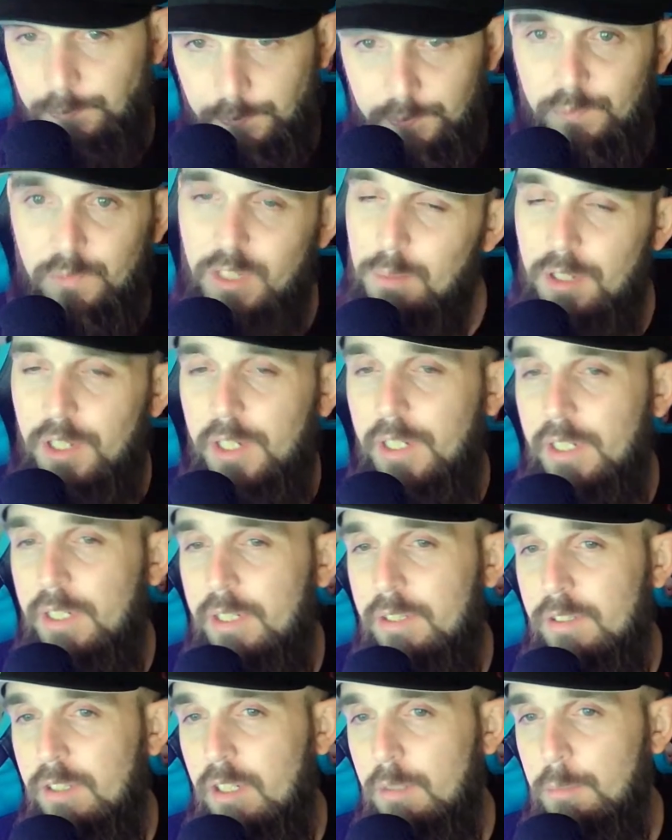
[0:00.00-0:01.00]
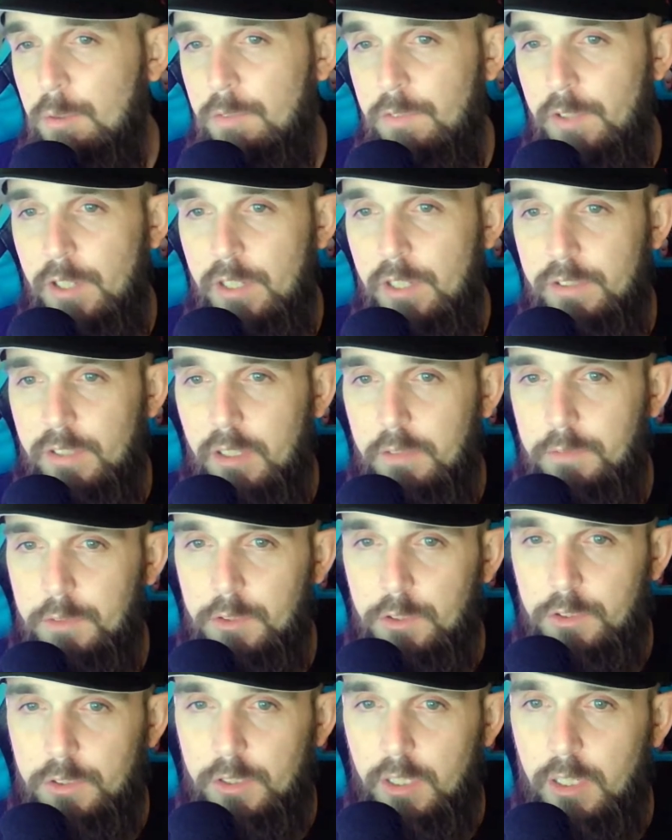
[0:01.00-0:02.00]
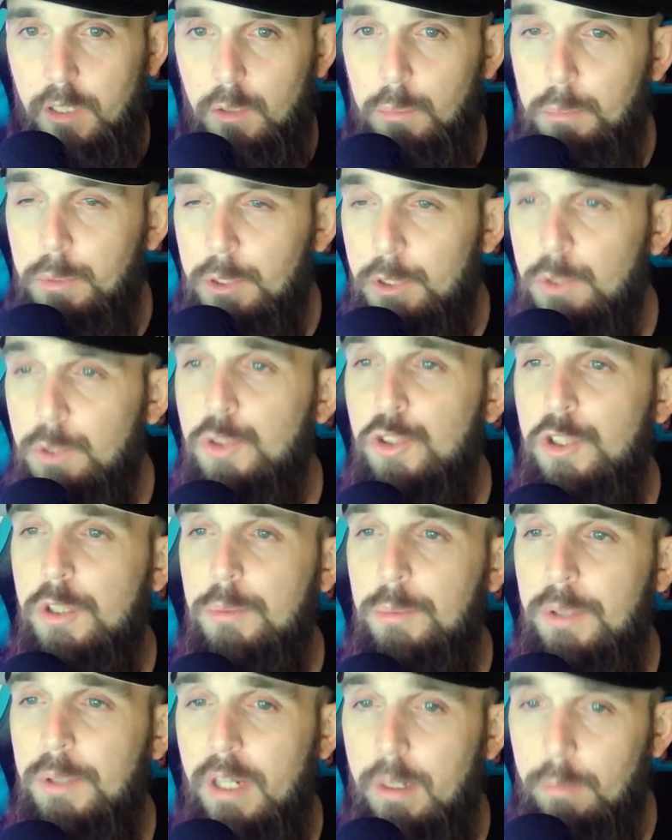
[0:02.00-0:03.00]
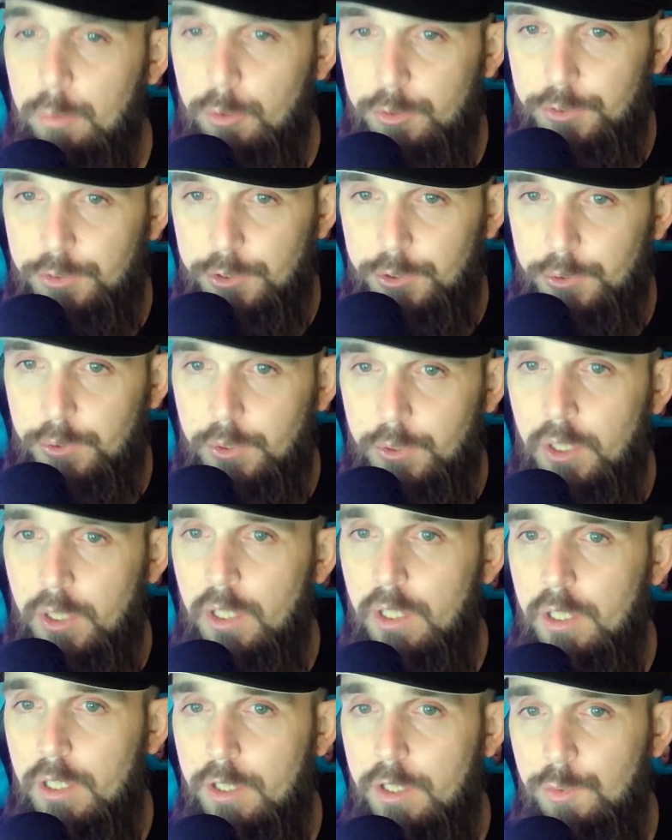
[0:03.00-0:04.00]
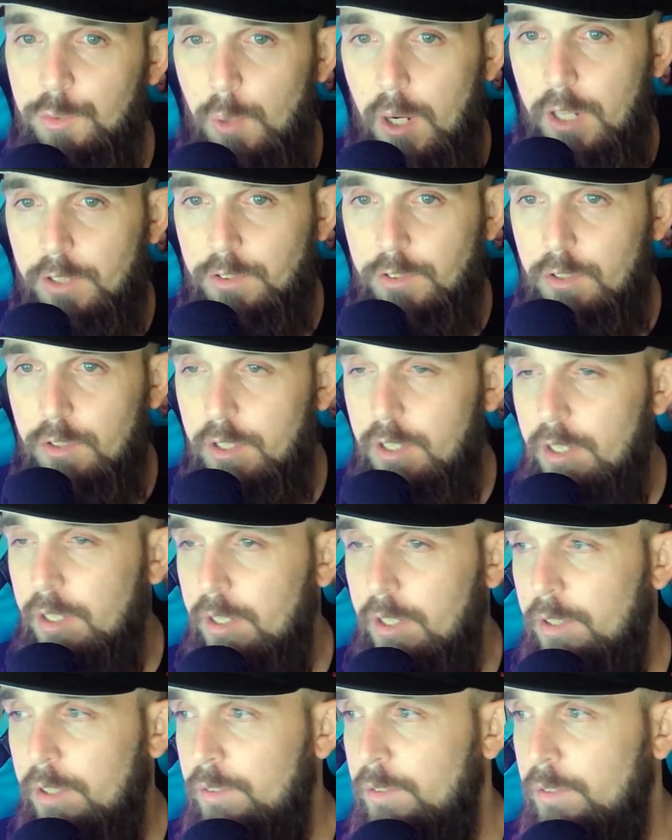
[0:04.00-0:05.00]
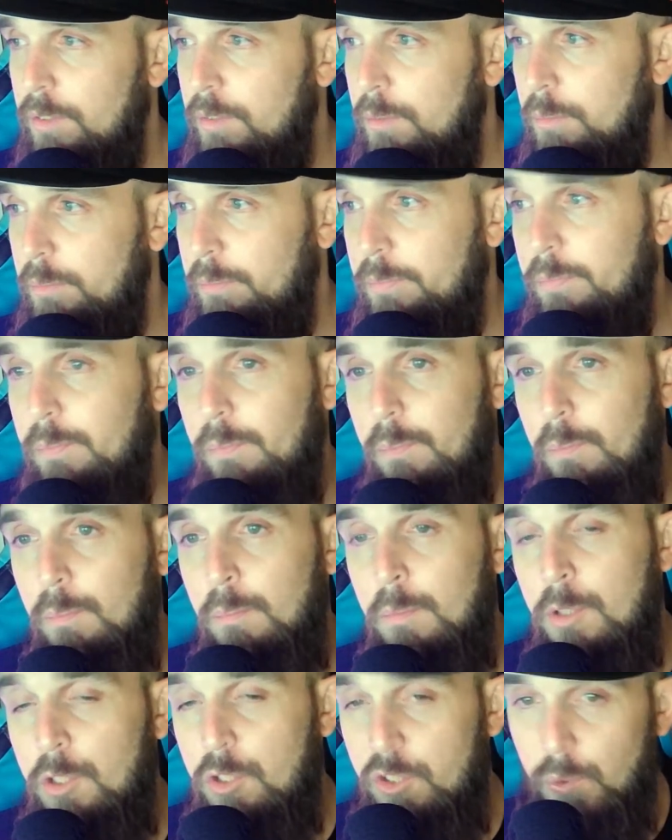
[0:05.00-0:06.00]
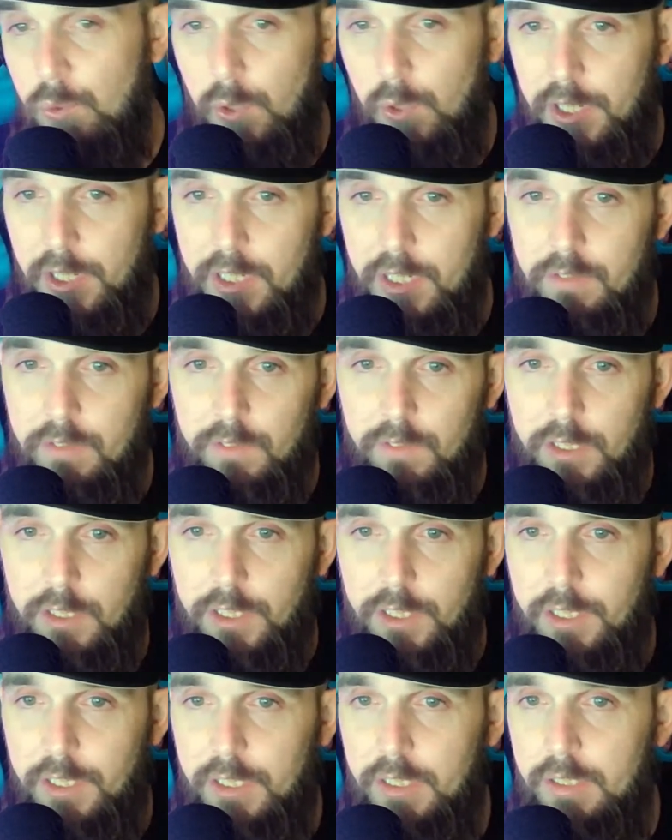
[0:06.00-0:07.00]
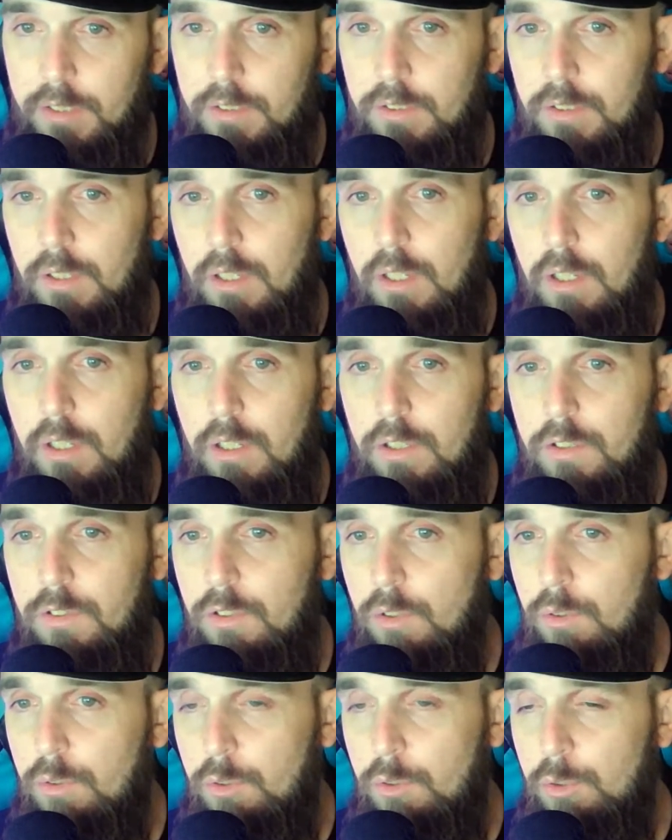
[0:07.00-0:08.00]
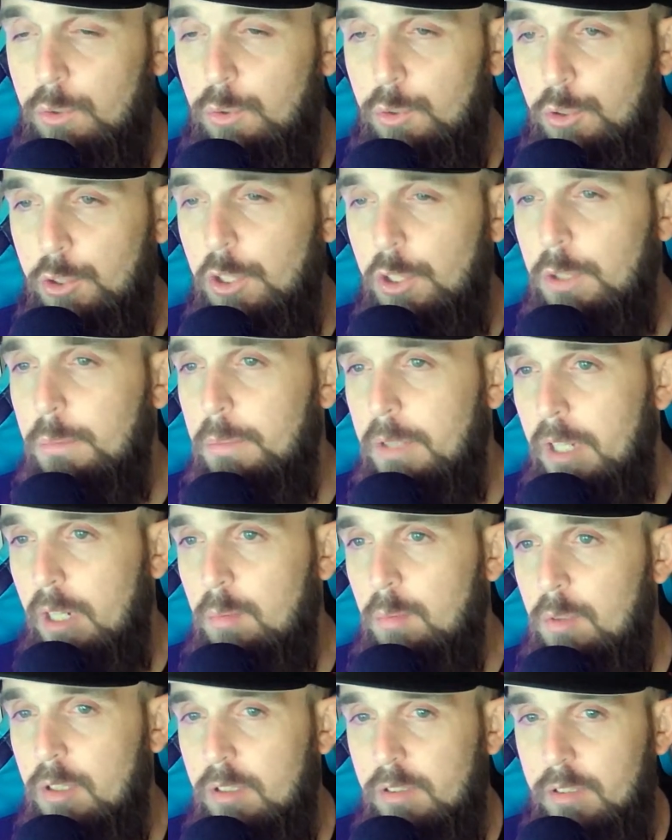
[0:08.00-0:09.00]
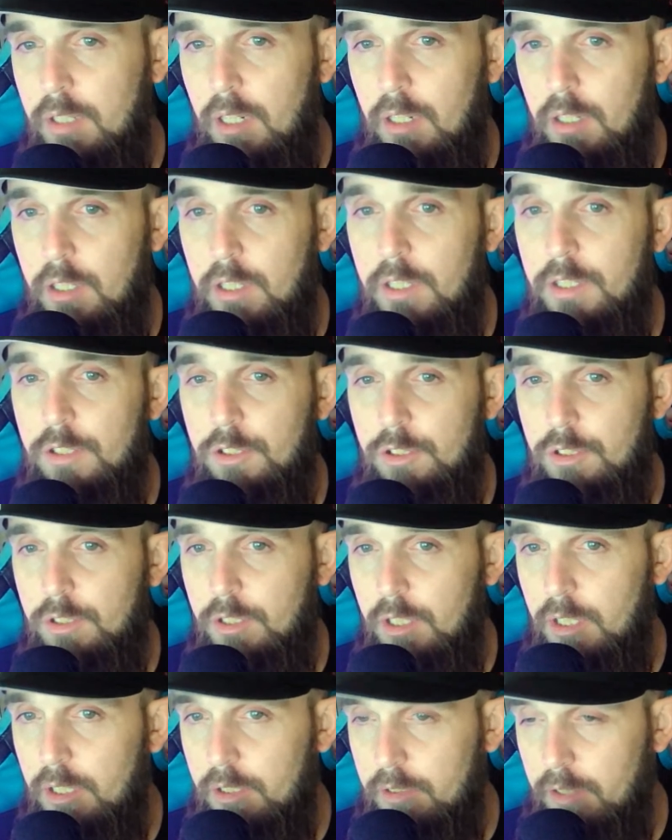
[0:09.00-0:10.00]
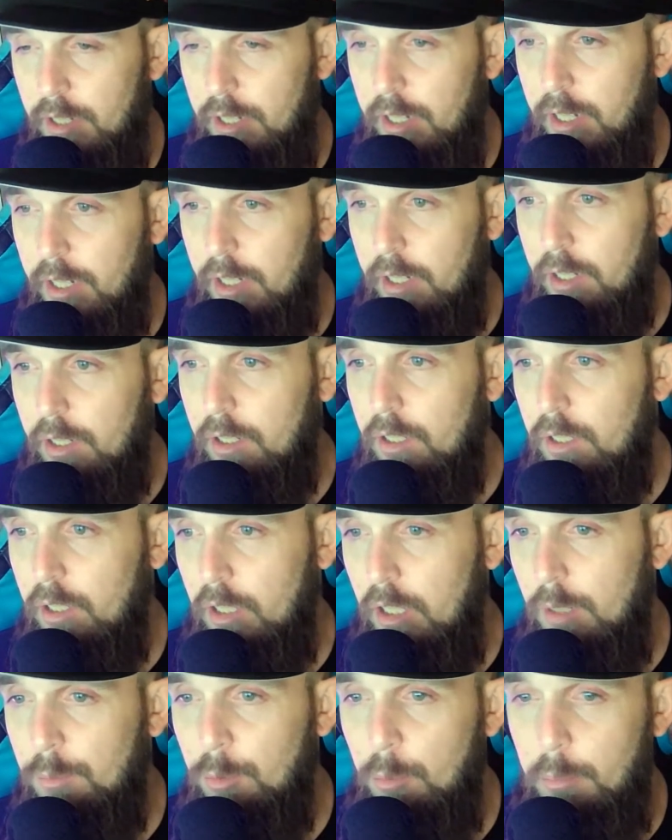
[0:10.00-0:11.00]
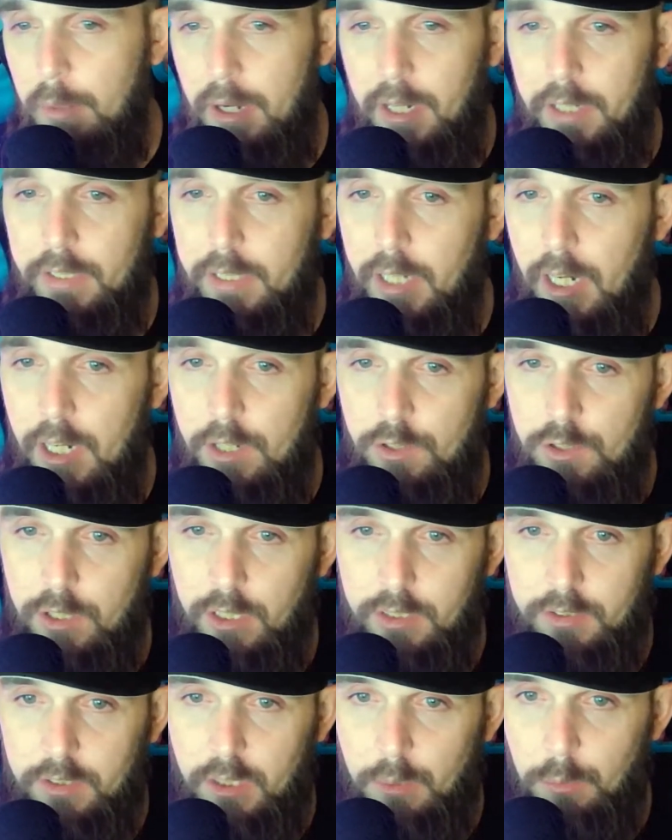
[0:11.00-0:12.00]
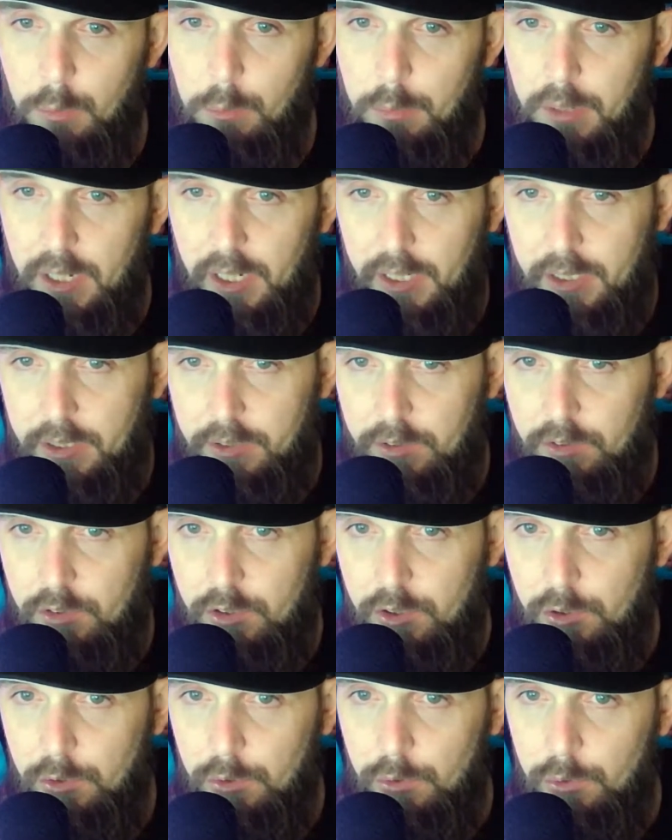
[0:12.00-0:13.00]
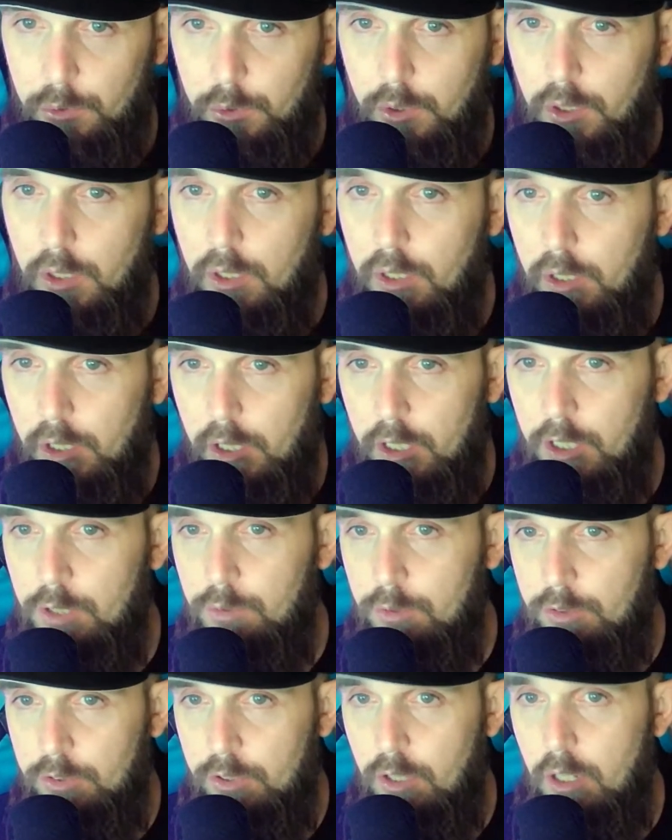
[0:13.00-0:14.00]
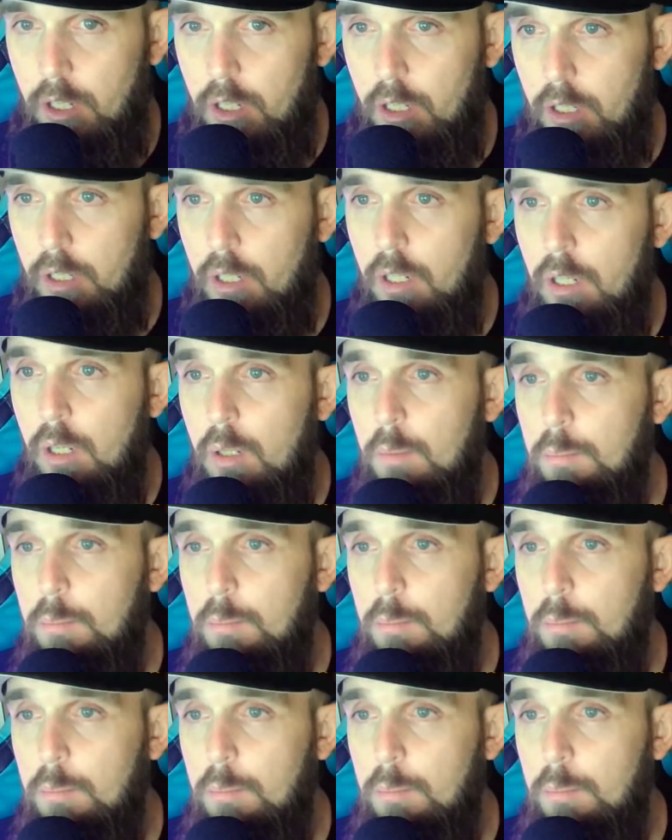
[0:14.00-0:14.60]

Same thing. He's going to be very tough to sell, but you should be able to. He's rostered in majority of leagues, so you should be able to sell it. It's just going to take a couple bad contracts coming back to you in return,